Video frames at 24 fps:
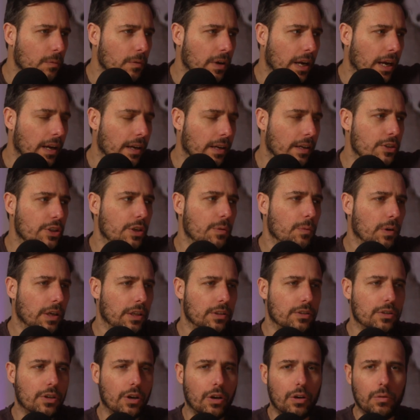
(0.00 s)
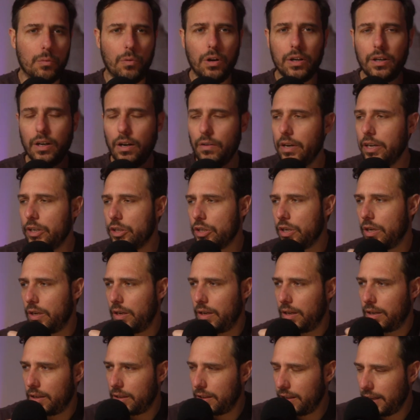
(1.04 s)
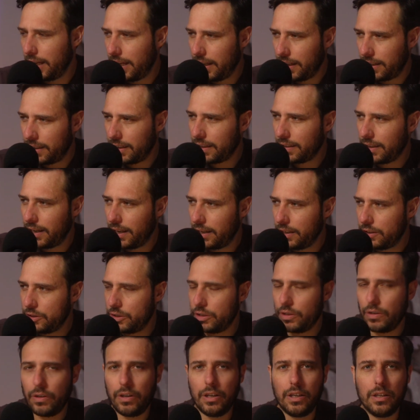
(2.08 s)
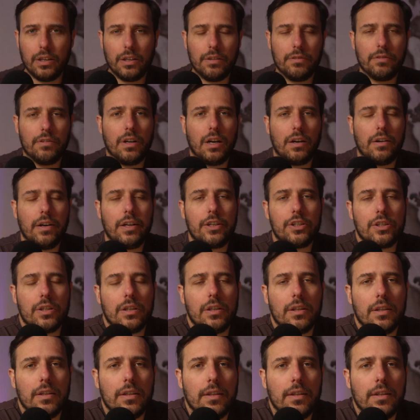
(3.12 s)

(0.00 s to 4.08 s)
energy wanting to go in one direction and another energy going in a different direction.